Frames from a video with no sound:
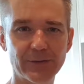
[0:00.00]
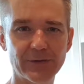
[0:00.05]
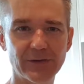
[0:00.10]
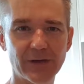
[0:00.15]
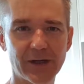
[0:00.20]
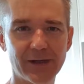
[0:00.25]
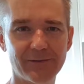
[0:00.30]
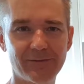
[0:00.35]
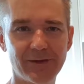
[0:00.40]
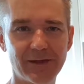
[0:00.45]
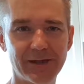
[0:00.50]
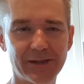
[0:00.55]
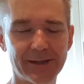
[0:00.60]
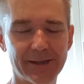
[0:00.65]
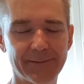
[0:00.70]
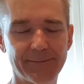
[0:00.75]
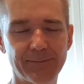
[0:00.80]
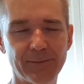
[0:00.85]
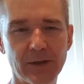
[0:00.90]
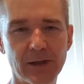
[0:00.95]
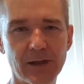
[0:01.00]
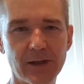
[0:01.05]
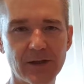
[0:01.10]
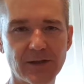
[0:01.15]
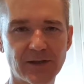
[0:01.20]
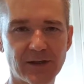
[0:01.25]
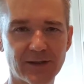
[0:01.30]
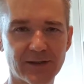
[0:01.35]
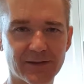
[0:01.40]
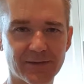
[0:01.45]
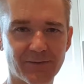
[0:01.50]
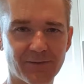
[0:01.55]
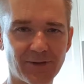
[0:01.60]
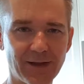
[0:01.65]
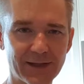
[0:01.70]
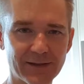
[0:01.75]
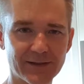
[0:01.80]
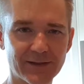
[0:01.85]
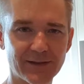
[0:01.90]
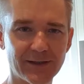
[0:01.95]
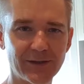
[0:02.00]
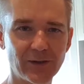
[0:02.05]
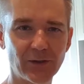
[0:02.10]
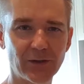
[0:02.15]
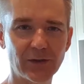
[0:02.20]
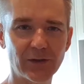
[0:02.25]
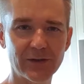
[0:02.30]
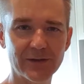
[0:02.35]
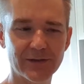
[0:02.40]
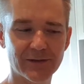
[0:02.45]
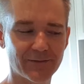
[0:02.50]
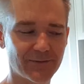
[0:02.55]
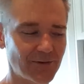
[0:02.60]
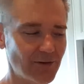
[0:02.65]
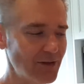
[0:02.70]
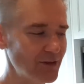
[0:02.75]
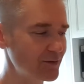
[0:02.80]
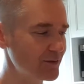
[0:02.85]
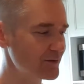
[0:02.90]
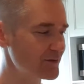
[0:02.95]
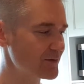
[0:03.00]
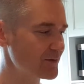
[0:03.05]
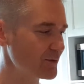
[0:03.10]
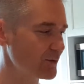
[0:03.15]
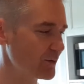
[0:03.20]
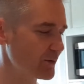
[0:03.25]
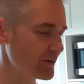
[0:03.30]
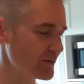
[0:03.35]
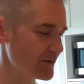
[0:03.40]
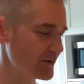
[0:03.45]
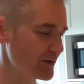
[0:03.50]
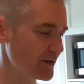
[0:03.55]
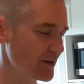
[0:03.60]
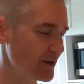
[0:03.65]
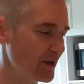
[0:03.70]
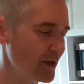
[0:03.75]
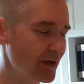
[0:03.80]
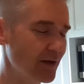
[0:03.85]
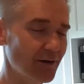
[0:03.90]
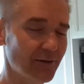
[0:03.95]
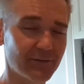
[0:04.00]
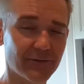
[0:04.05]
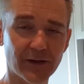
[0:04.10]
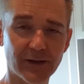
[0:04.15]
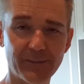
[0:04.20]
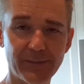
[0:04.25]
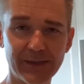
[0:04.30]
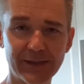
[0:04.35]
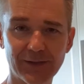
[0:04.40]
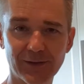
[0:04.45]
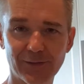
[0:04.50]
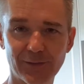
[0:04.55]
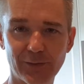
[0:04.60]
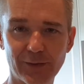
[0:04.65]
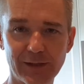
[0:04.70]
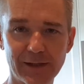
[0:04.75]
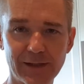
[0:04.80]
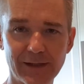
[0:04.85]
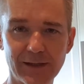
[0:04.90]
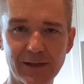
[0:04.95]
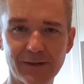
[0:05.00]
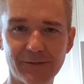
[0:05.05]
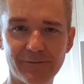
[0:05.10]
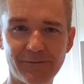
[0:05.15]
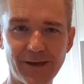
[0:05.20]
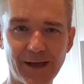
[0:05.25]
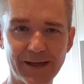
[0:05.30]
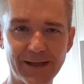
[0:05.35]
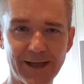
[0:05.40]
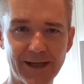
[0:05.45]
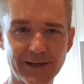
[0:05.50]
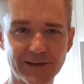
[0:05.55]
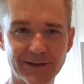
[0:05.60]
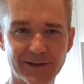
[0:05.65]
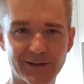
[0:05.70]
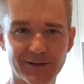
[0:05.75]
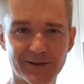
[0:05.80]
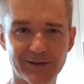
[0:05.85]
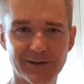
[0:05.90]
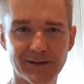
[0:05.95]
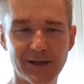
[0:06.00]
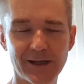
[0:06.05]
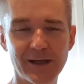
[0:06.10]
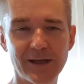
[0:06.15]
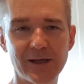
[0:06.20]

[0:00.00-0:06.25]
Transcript: cider vinegar. So the flaxseed oil is a very good source of omega-3 fatty acids.